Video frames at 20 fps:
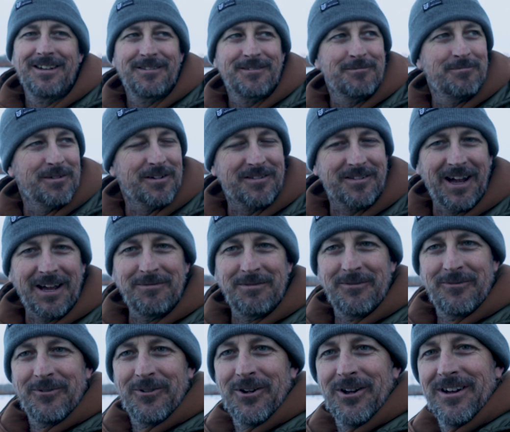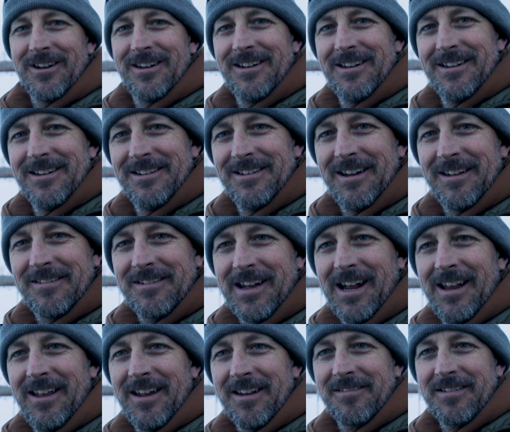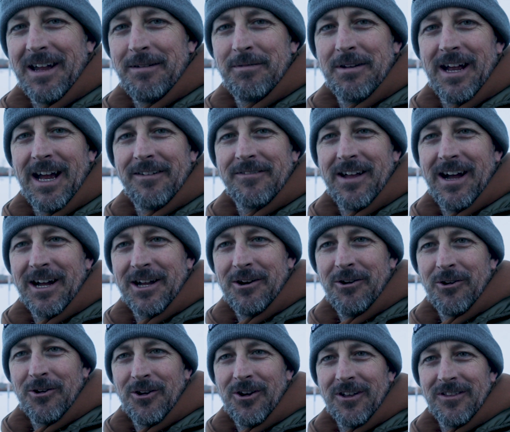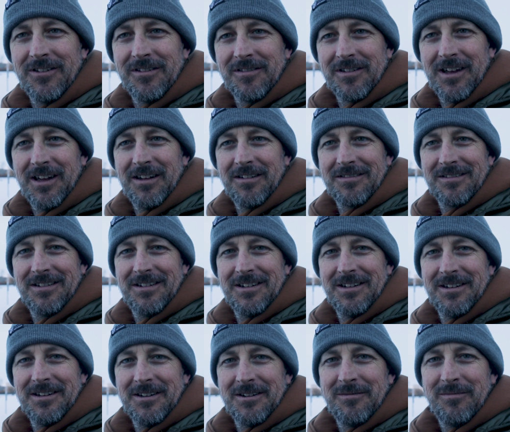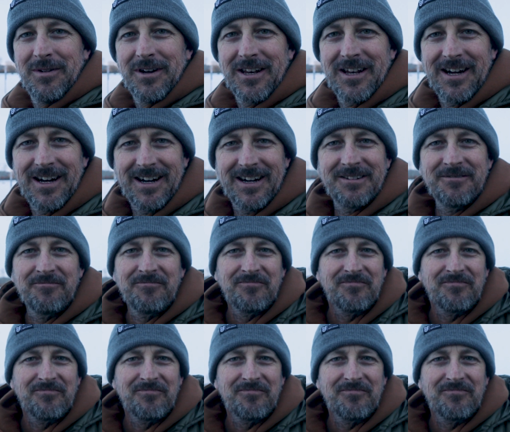some excitement for you. That's the kind of excitement I've got going on these days. But